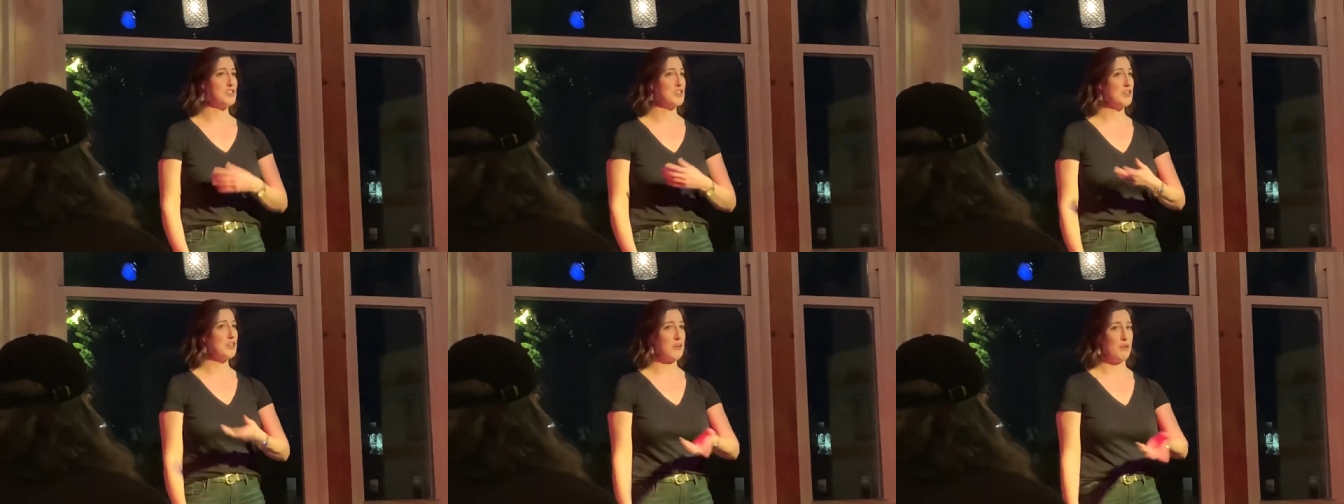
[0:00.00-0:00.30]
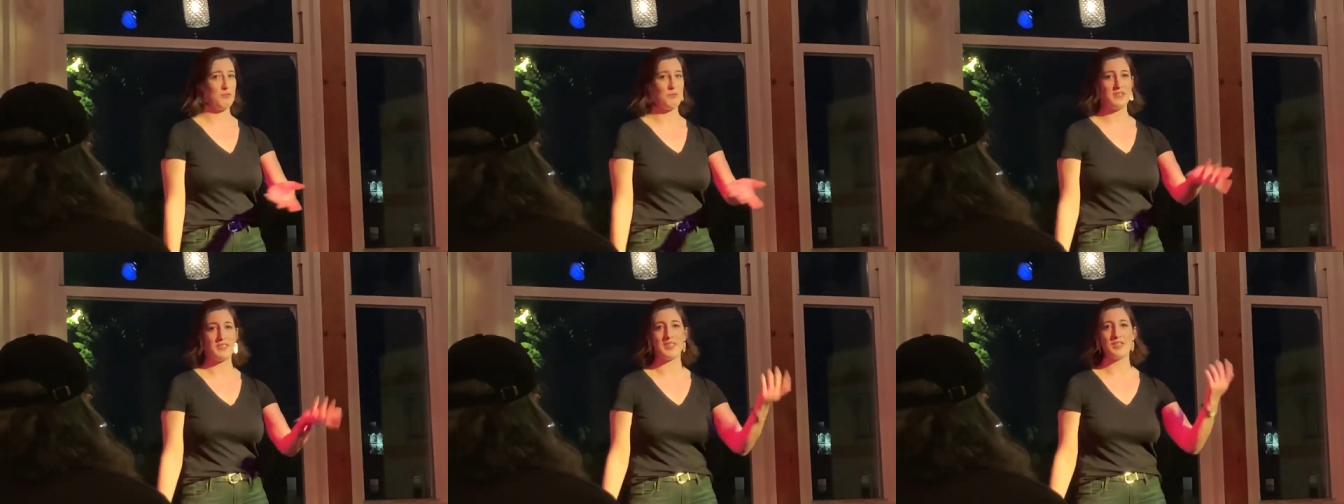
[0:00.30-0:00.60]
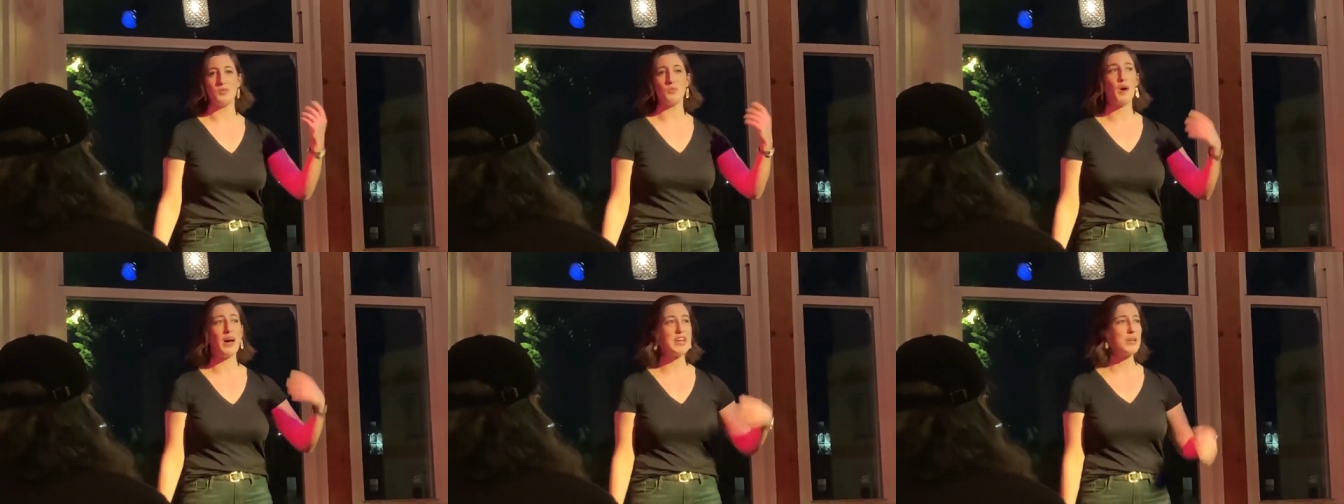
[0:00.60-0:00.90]
to go to
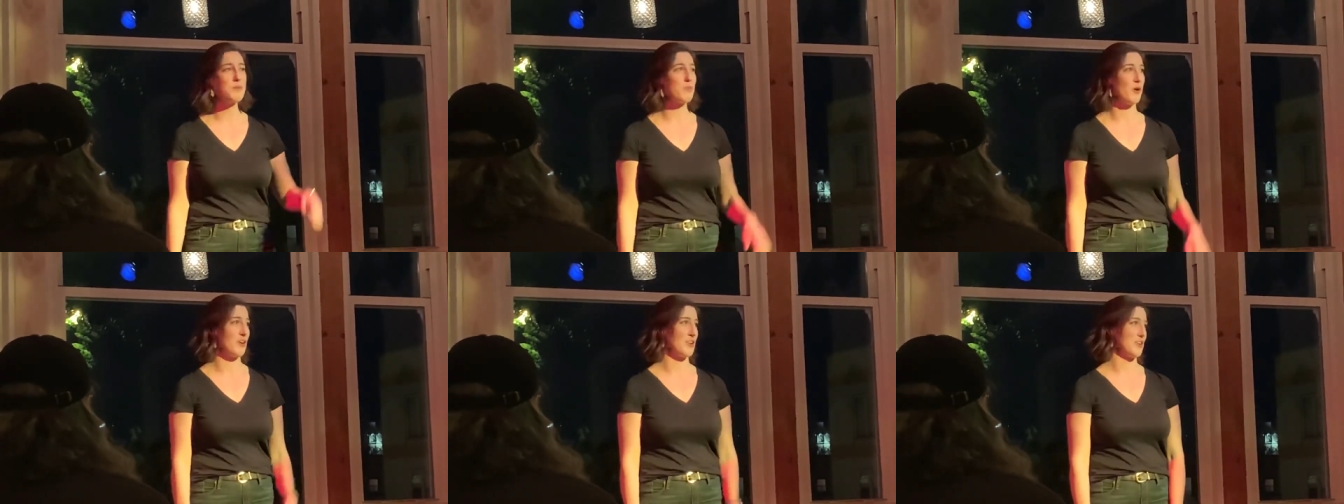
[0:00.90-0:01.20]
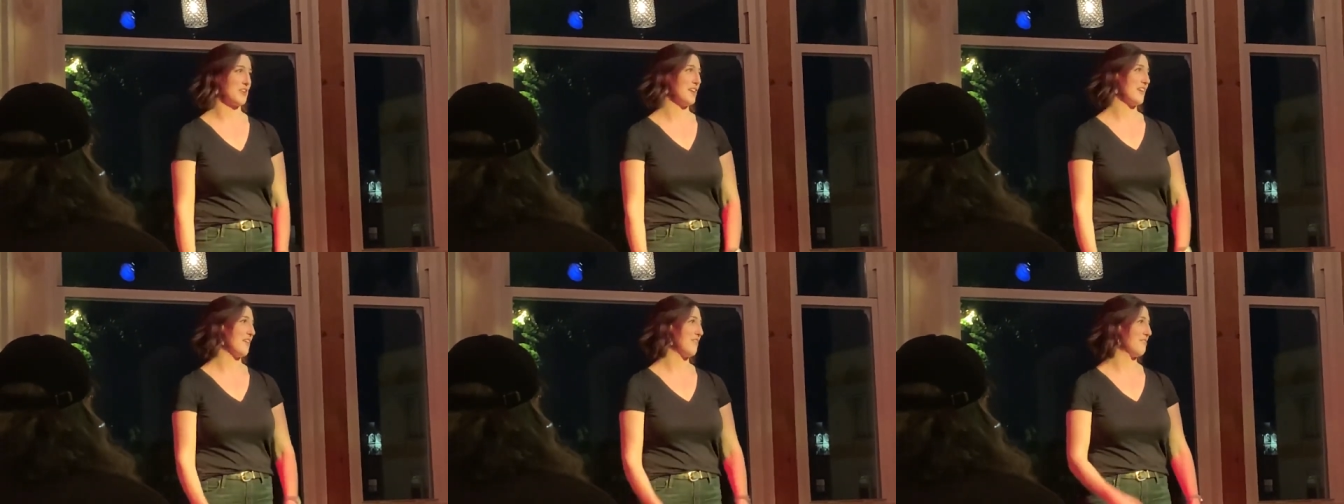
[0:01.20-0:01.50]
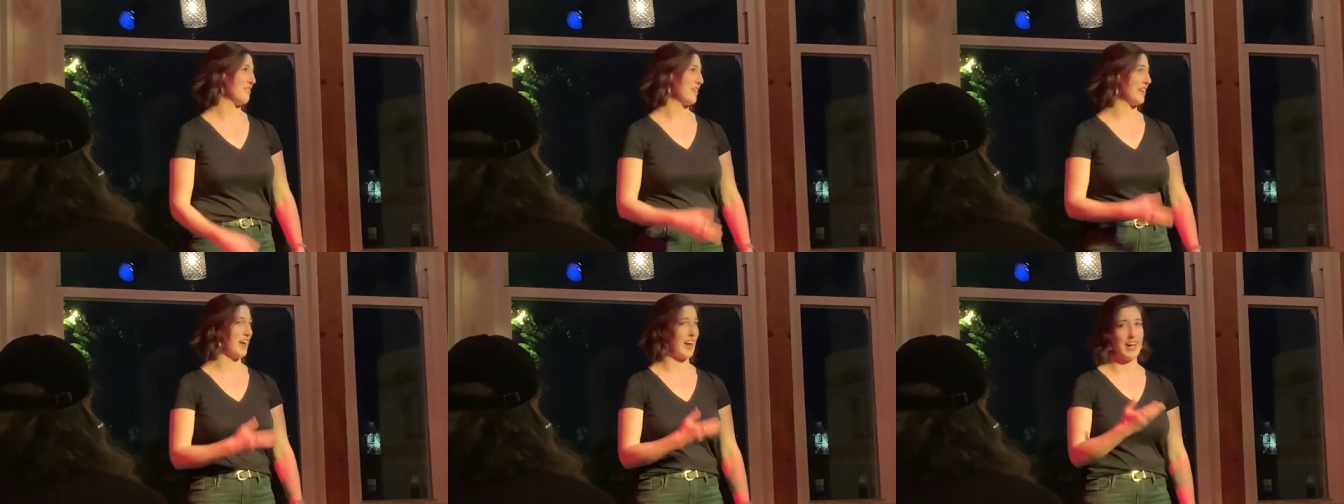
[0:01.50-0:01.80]
this wedding party
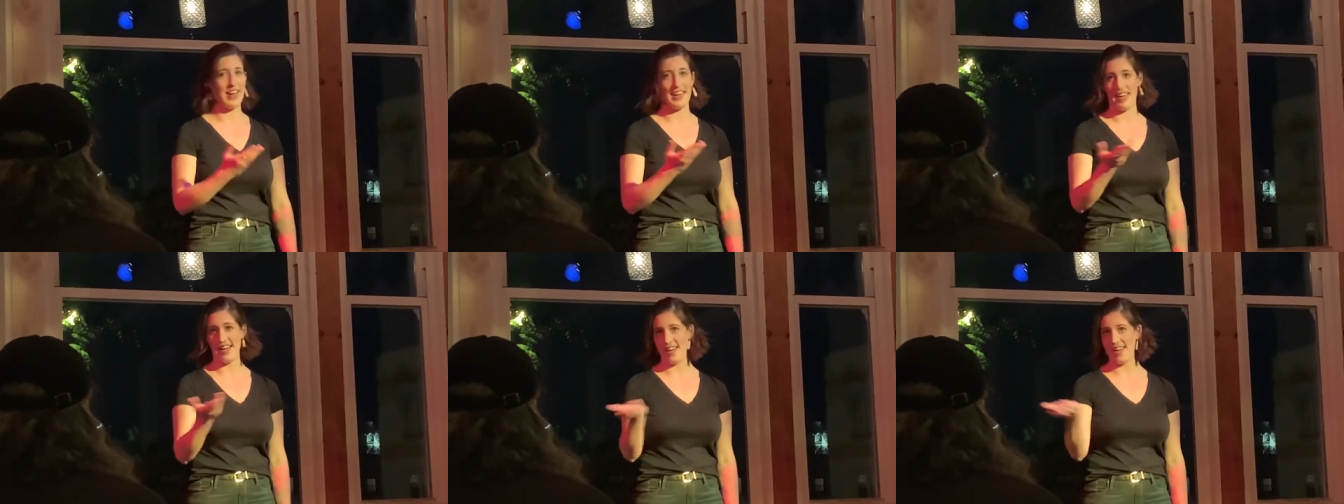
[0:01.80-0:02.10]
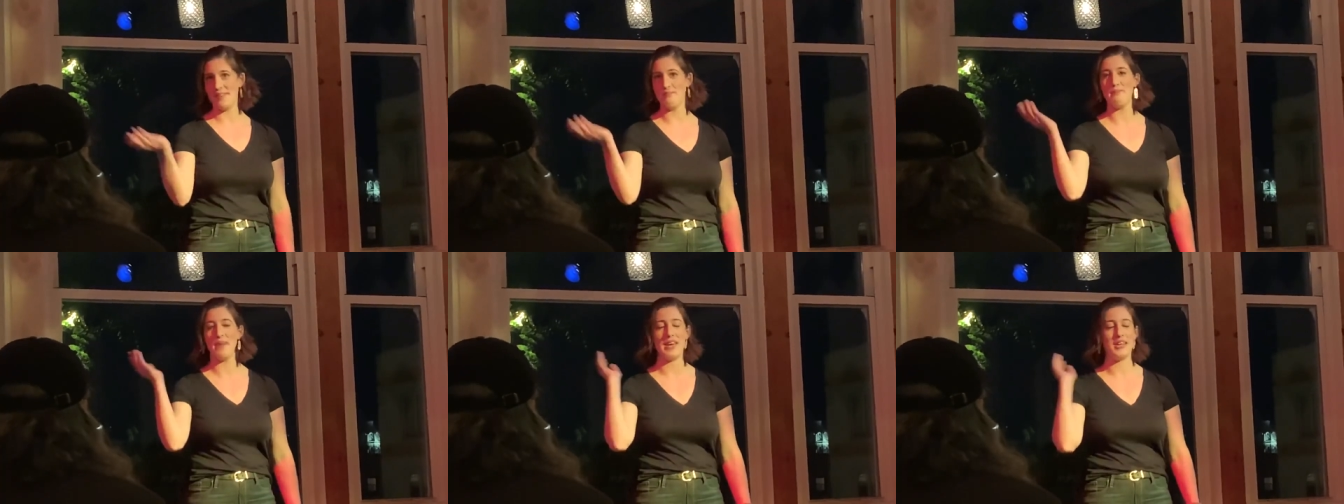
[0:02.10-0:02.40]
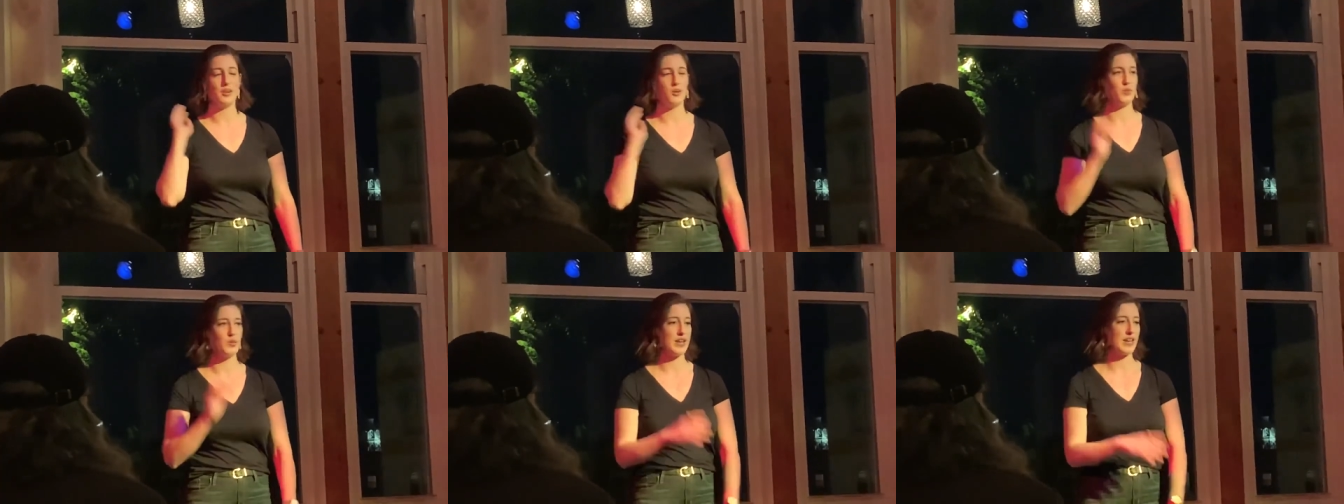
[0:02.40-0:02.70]
of the guy I had
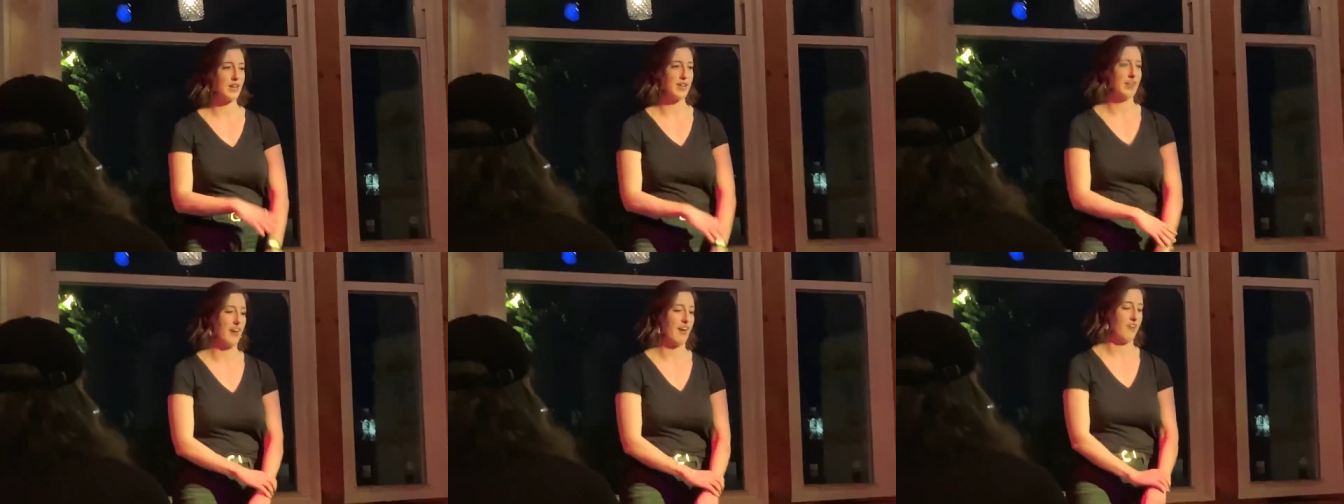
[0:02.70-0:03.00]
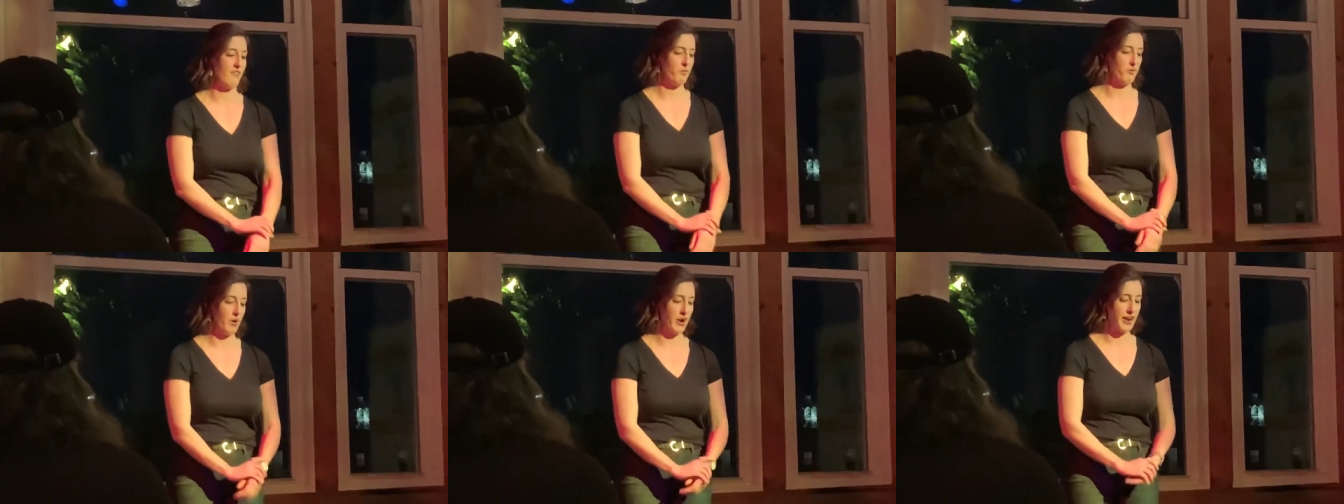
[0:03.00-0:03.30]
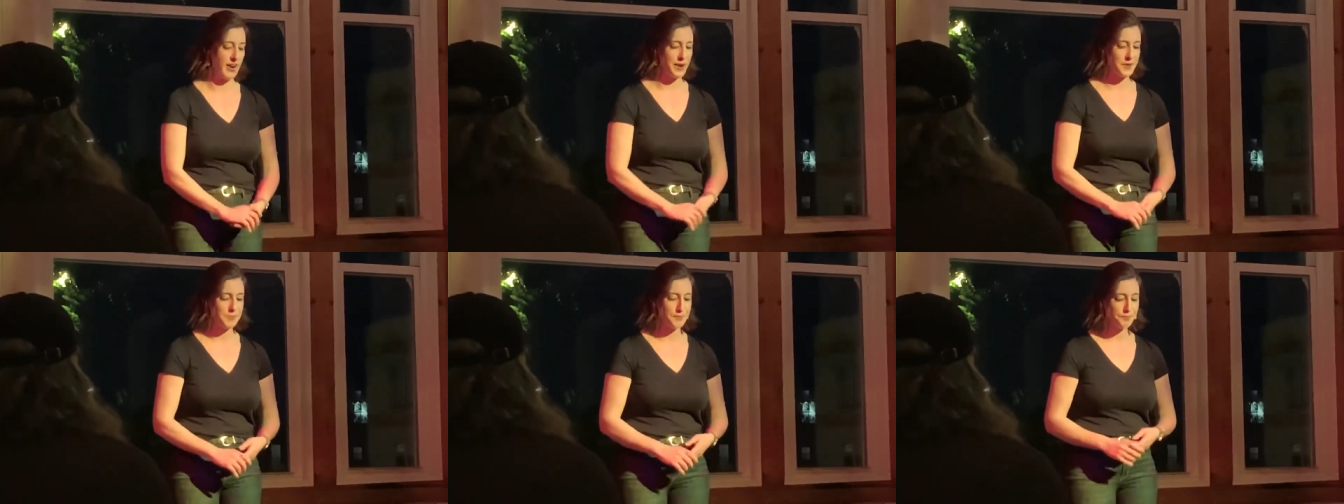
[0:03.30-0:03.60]
met a week and a half
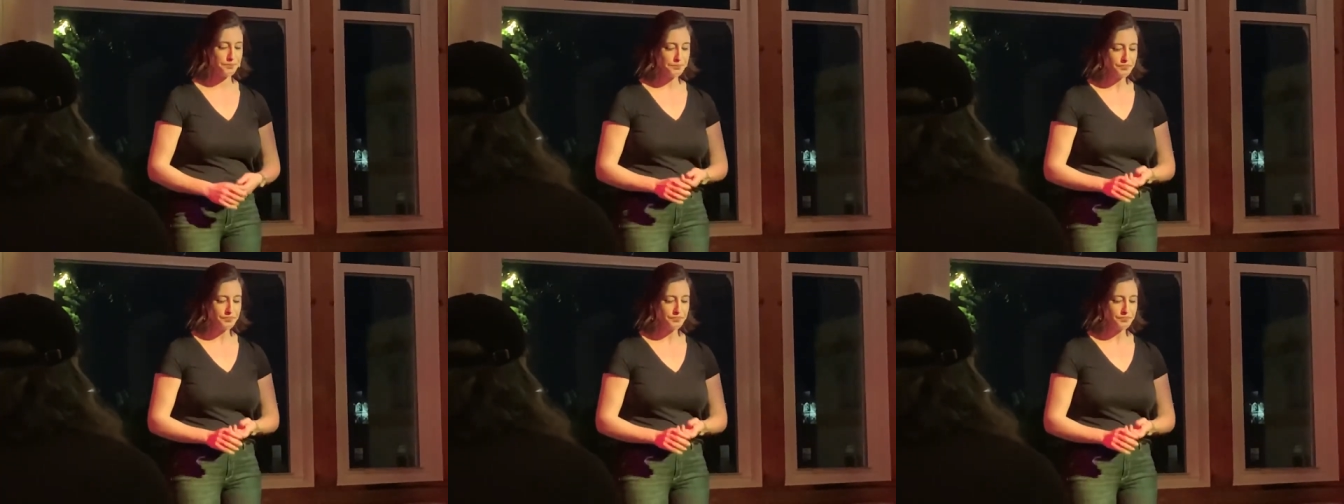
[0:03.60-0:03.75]
prior.